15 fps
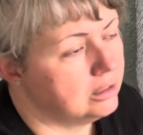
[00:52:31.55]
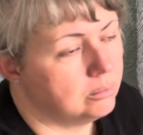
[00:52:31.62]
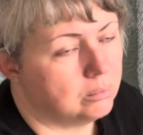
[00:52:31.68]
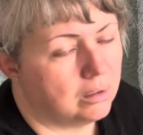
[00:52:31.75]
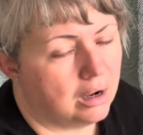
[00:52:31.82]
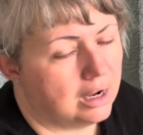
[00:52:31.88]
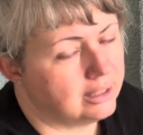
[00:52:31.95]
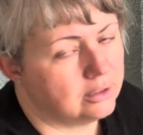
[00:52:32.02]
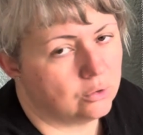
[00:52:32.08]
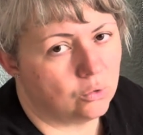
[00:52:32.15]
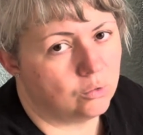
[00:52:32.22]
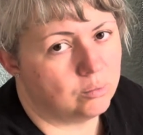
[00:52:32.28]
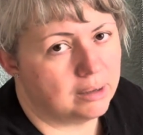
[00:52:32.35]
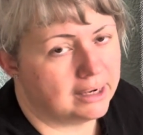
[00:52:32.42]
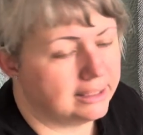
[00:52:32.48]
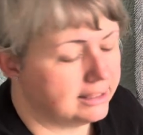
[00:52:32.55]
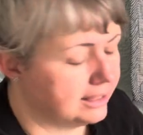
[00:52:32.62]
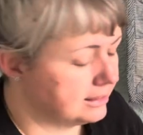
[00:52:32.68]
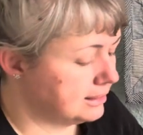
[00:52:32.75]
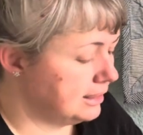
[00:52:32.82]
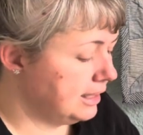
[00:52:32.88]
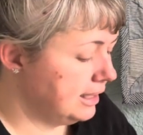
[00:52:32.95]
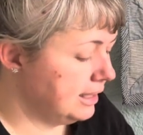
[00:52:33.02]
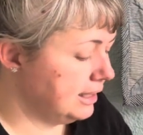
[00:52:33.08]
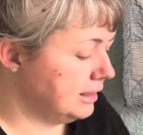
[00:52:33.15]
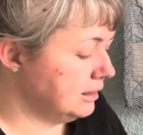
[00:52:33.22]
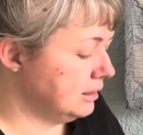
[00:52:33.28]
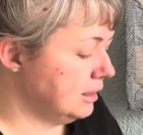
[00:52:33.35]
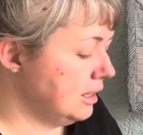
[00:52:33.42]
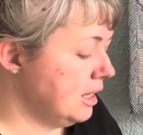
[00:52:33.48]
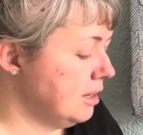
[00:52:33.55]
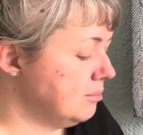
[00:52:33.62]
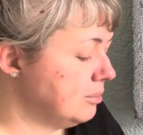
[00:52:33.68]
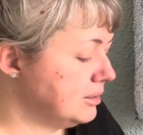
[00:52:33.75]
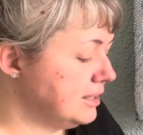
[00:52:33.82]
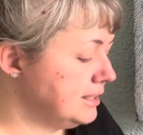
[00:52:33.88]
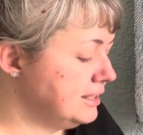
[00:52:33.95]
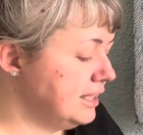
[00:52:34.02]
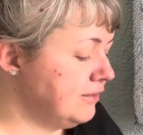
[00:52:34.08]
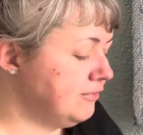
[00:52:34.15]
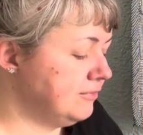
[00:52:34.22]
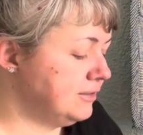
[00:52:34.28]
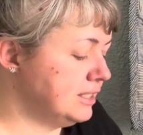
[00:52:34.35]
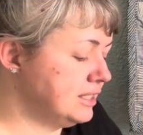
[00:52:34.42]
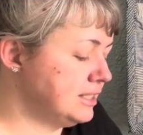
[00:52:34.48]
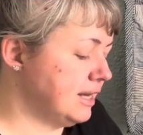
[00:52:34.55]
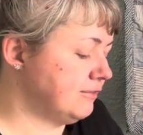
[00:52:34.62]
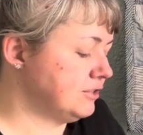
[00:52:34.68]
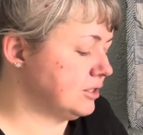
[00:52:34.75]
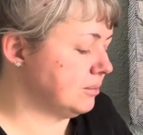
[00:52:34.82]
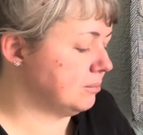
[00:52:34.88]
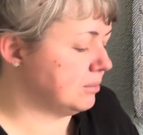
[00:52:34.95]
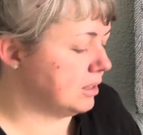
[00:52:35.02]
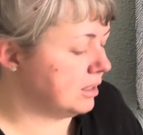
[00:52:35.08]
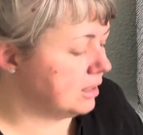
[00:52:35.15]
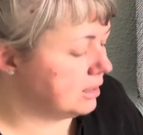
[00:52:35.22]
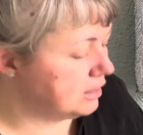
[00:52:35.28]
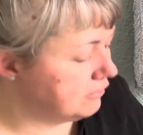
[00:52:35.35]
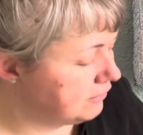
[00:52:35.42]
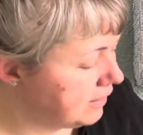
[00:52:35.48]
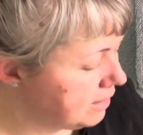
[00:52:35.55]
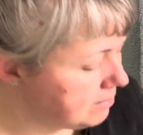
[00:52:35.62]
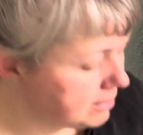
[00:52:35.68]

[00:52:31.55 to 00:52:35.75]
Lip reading: Well, I can all buy that here. But they did have some, the fiber